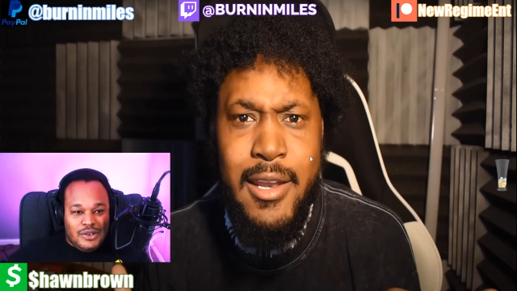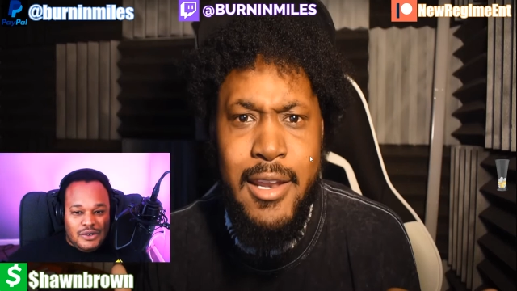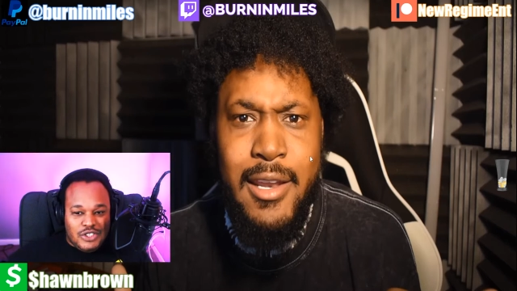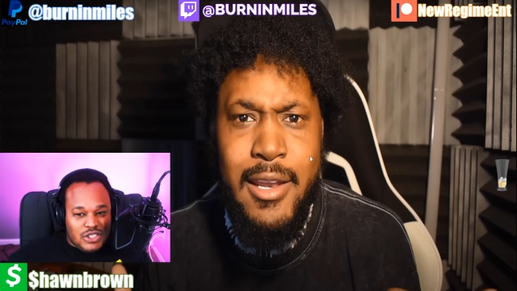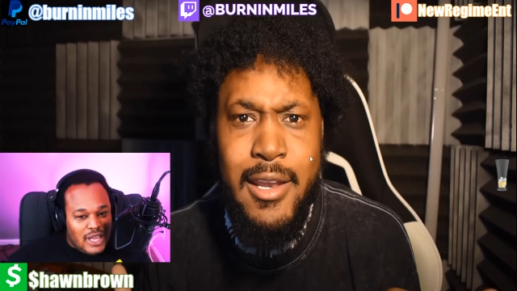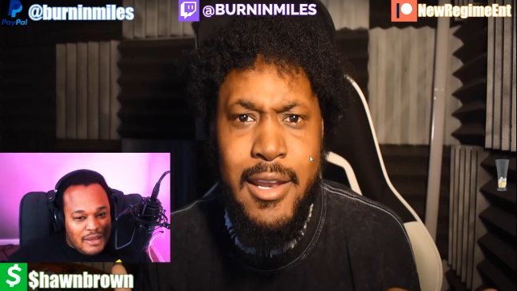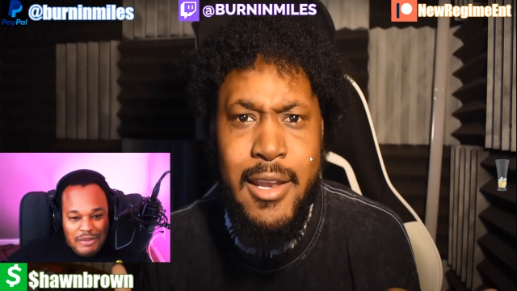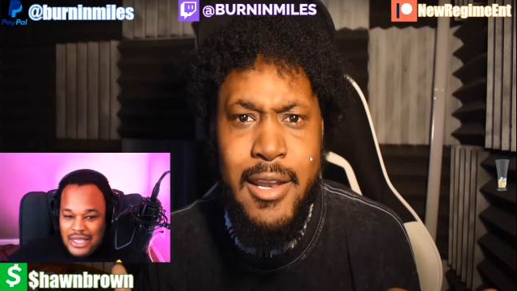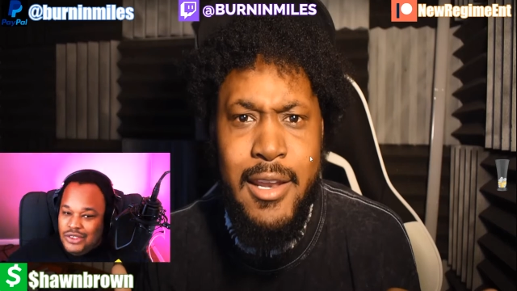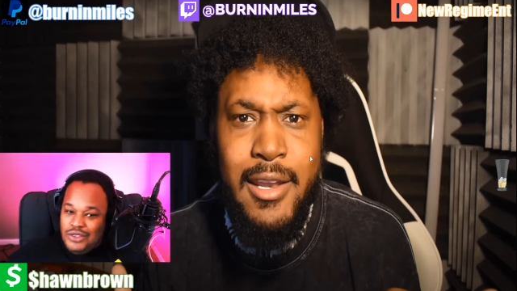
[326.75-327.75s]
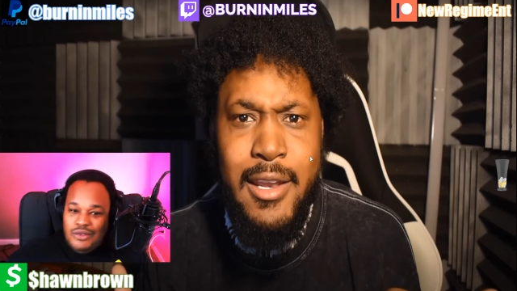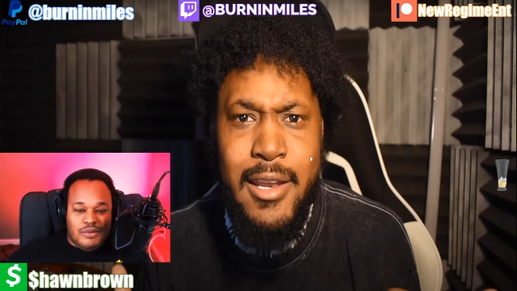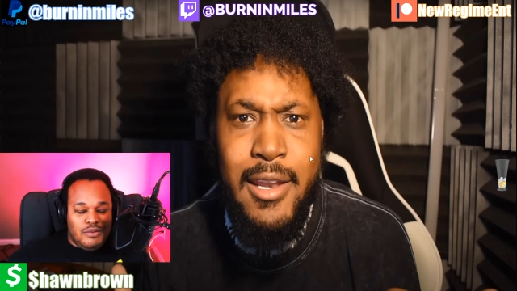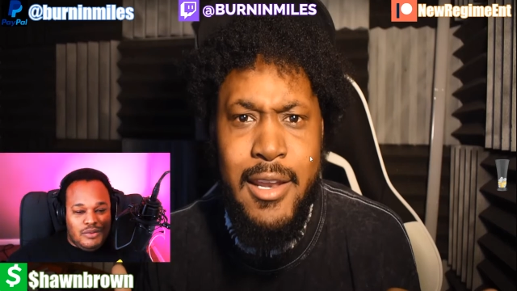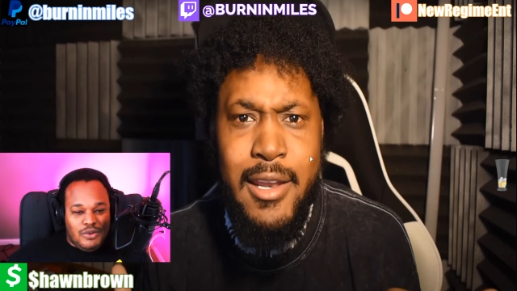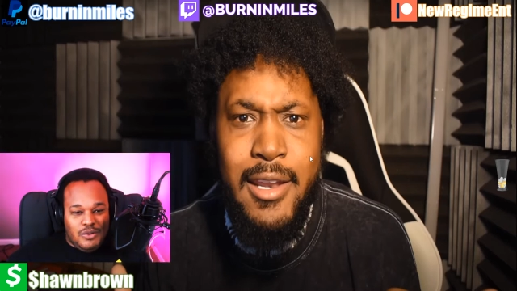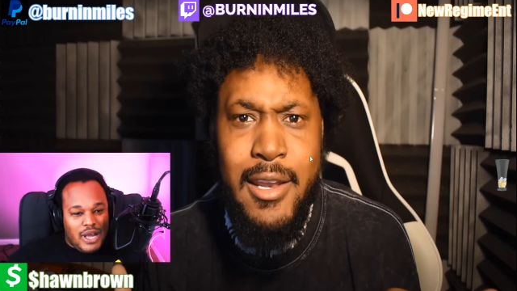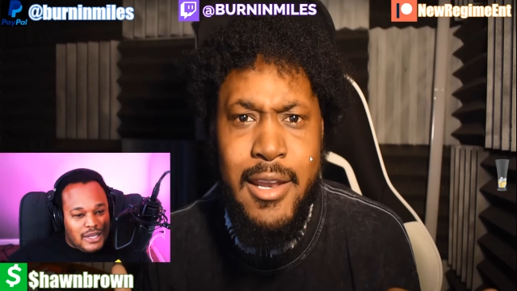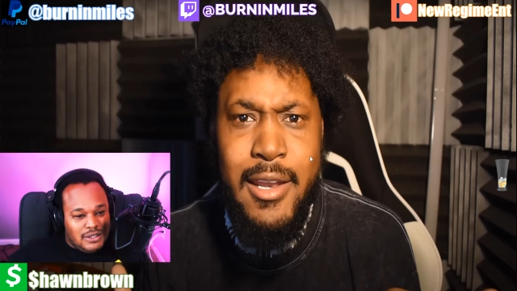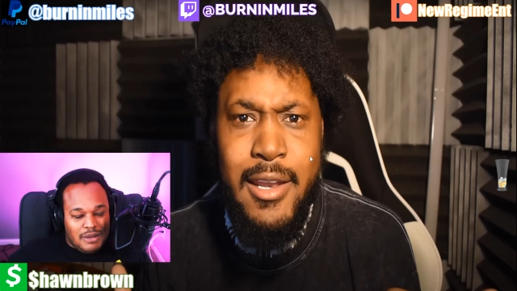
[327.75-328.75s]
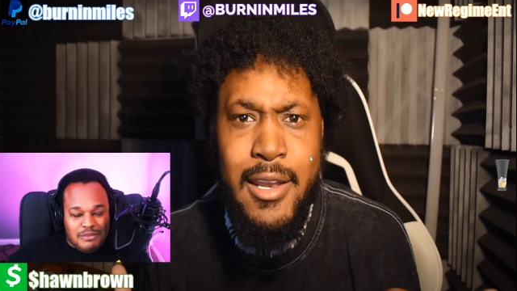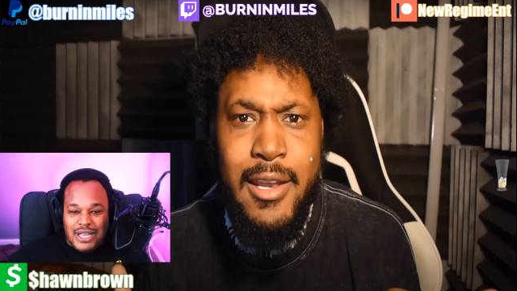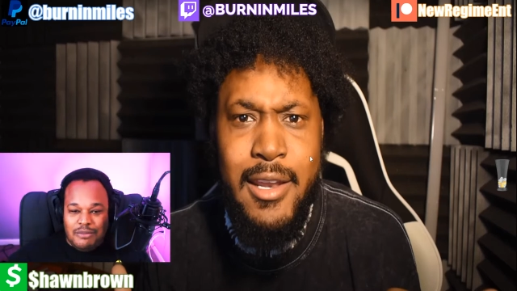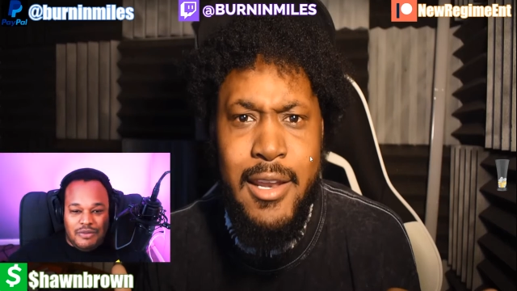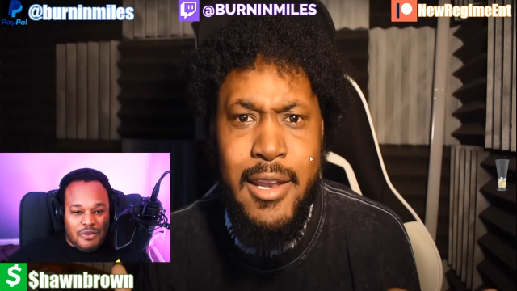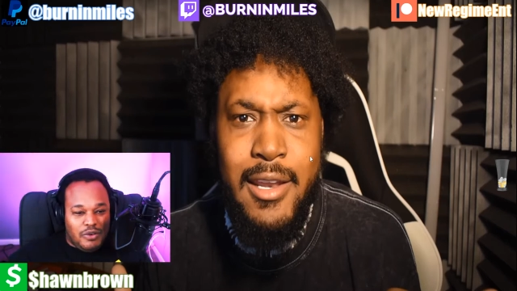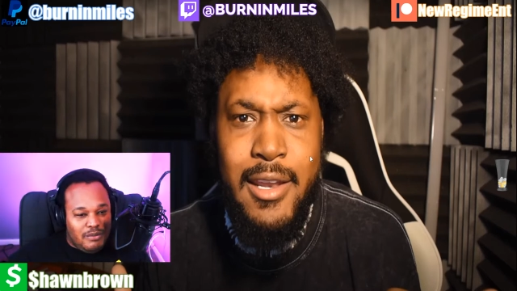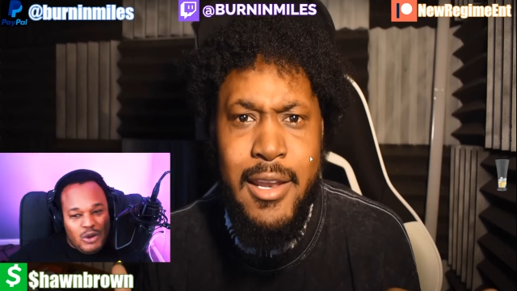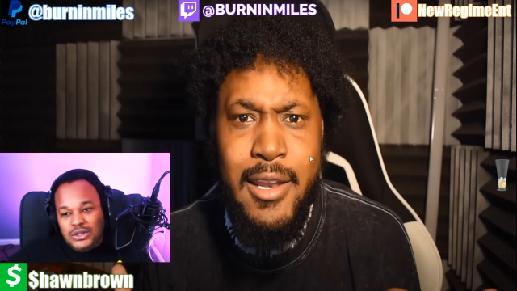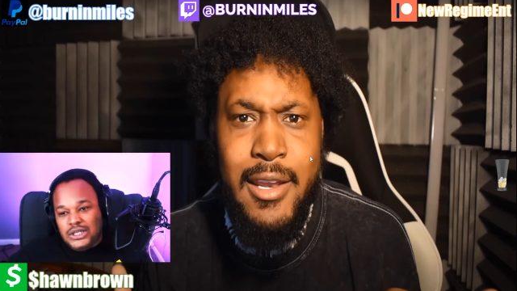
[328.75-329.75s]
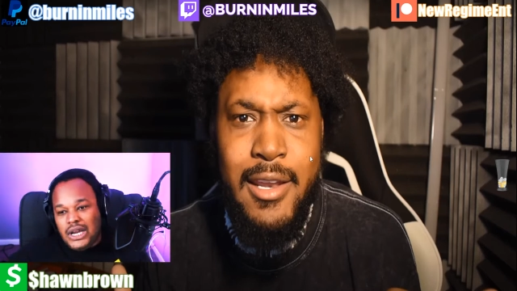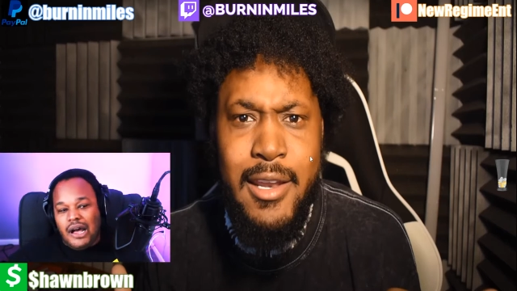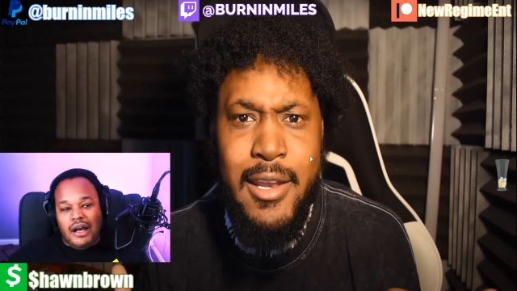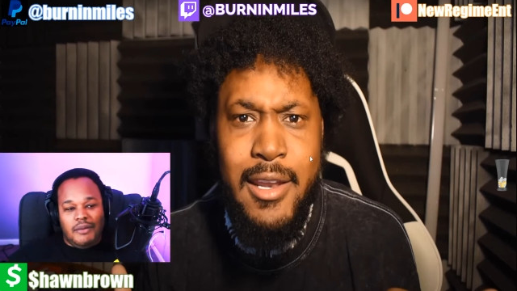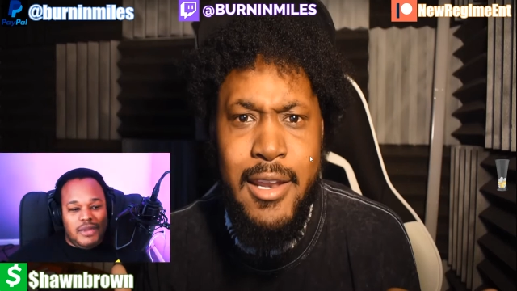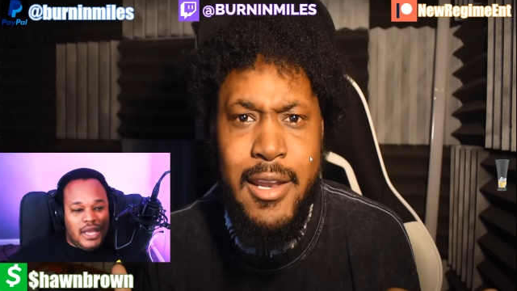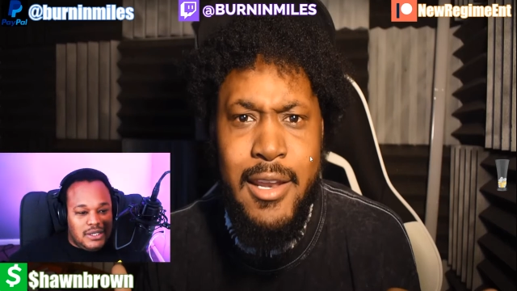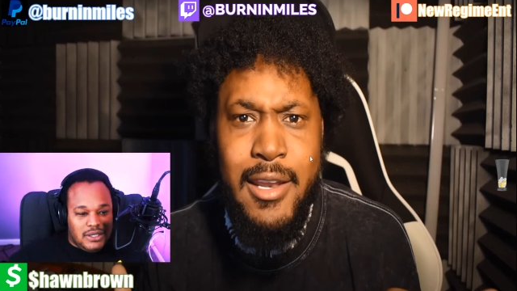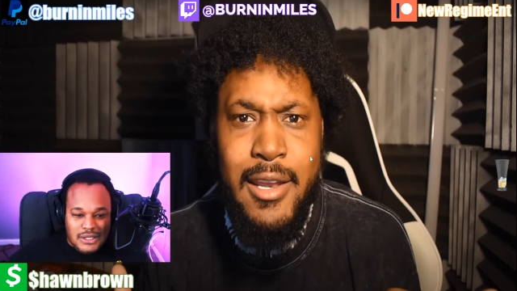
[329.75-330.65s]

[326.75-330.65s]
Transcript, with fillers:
Speaker 1: Just like me and you, who got some type of a remote job that sits